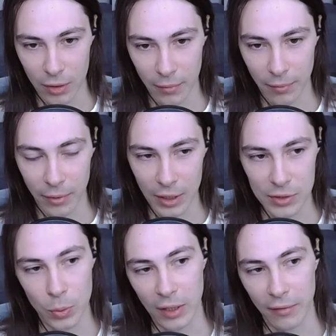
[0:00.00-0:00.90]

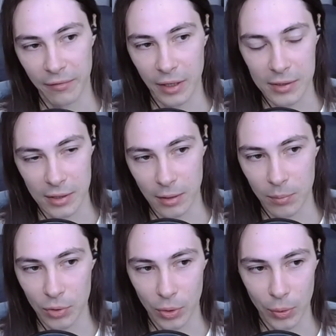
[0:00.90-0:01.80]
things we can fix and
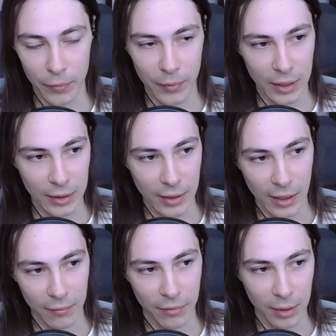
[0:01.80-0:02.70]
improve and
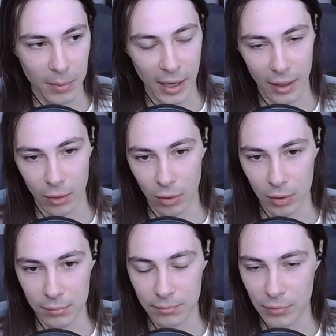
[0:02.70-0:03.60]
get feedback
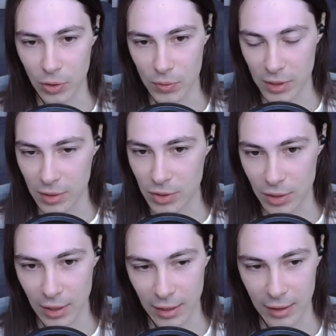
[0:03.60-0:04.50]
on usage
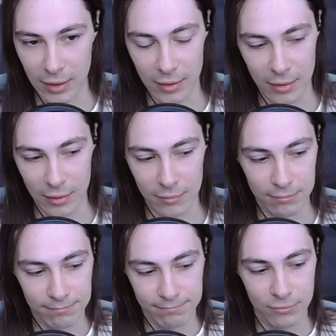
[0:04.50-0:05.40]
and
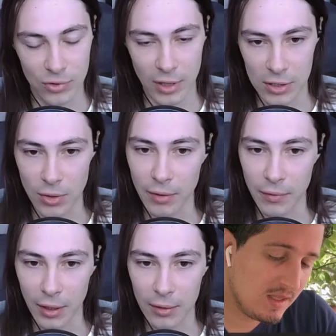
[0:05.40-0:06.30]
that sort of
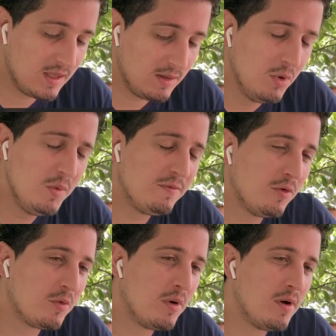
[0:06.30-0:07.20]
thing. Moving
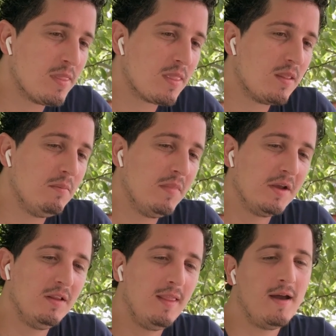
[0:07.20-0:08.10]
forward,
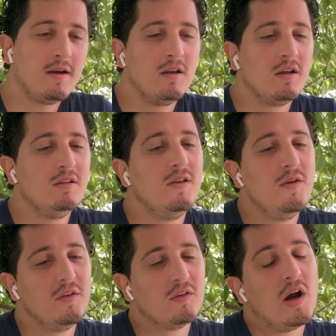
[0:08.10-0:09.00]
Michael and I are going to continue
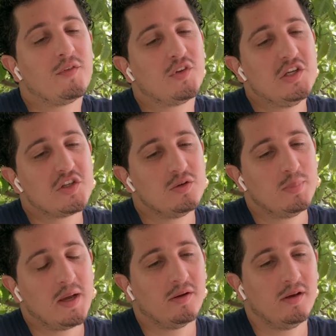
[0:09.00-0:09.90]
this conversation
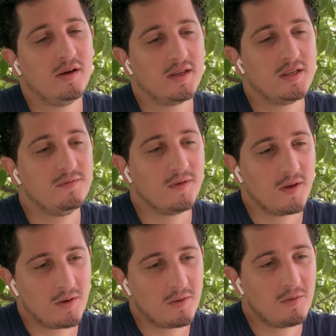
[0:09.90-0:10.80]
about Ionic and
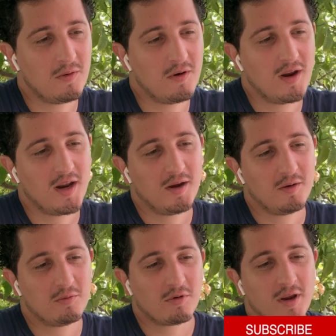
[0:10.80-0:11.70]
Vue,
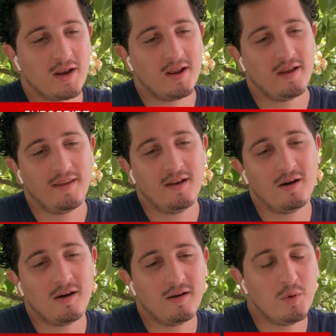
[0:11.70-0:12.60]
right?
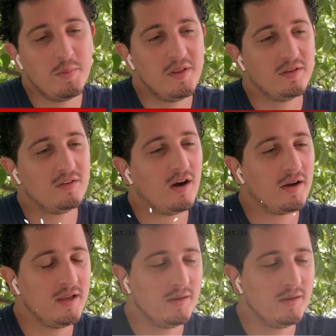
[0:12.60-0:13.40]
We've been talking